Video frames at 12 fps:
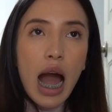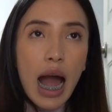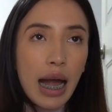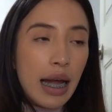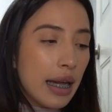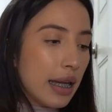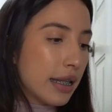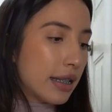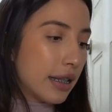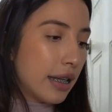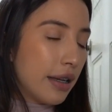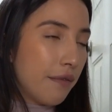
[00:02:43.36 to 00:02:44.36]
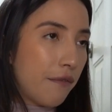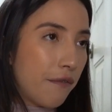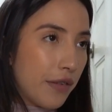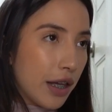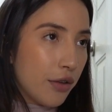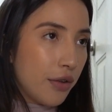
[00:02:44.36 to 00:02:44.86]
I didn't
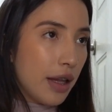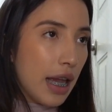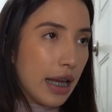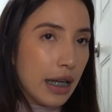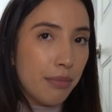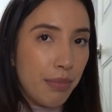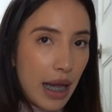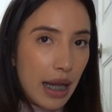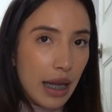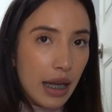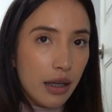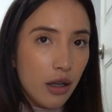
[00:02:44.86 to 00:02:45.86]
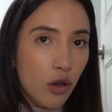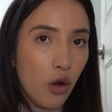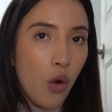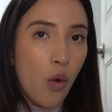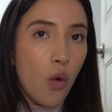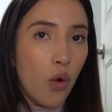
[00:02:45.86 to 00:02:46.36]
feel any pain
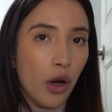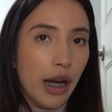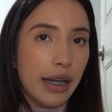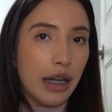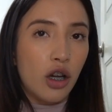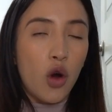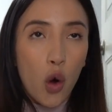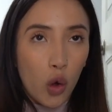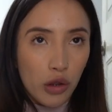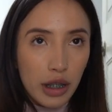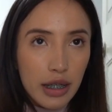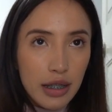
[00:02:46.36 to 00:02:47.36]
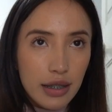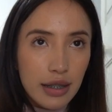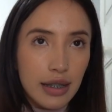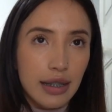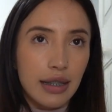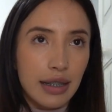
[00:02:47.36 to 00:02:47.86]
or any coldness.
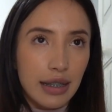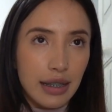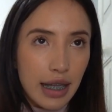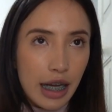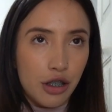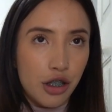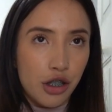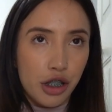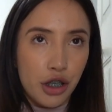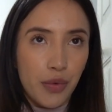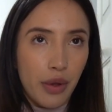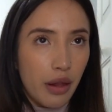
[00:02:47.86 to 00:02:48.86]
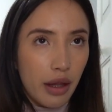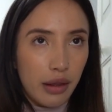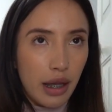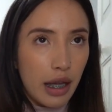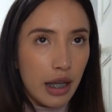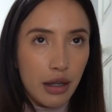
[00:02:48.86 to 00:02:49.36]
Since it is nitrogen, you would think
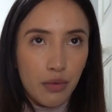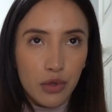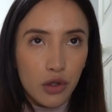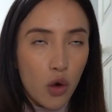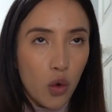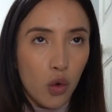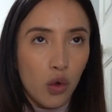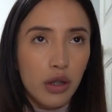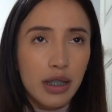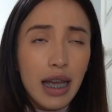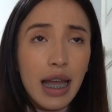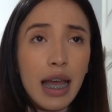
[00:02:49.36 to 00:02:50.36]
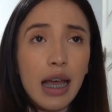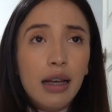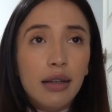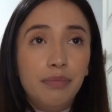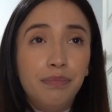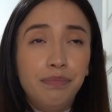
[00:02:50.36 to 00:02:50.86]
that it was cold.
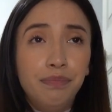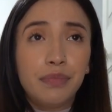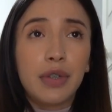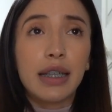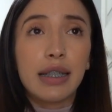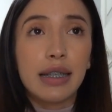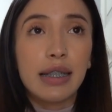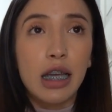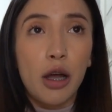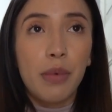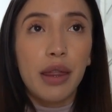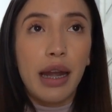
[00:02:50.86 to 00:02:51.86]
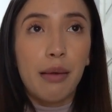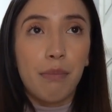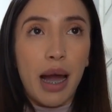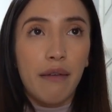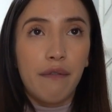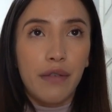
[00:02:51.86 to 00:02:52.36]
He did tell me that I
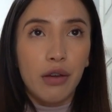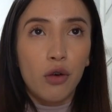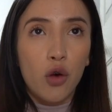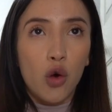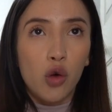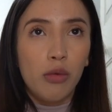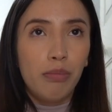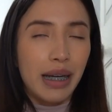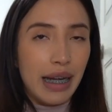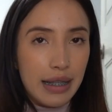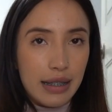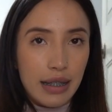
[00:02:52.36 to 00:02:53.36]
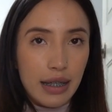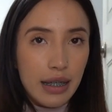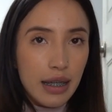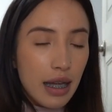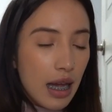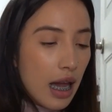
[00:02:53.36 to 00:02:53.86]
might feel cold, but I didn't.